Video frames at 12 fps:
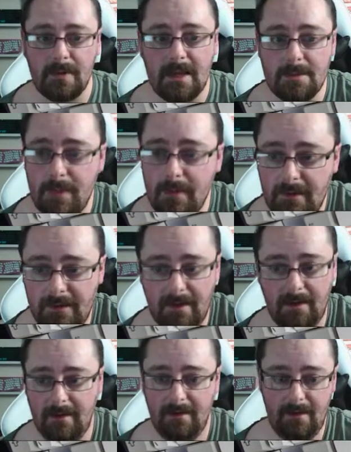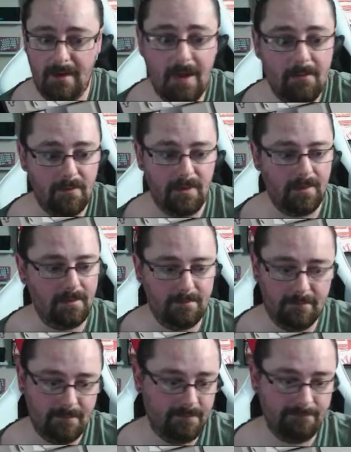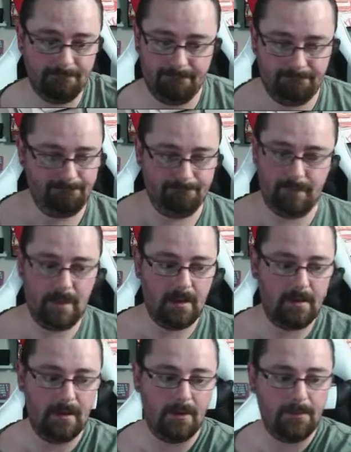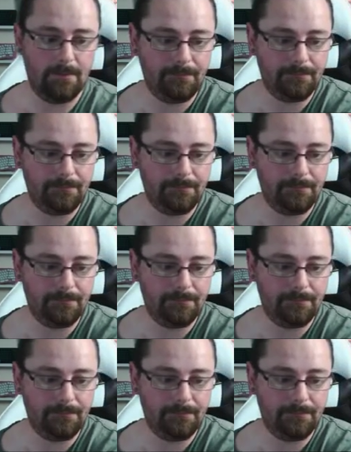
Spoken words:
when he's building, everything. You know.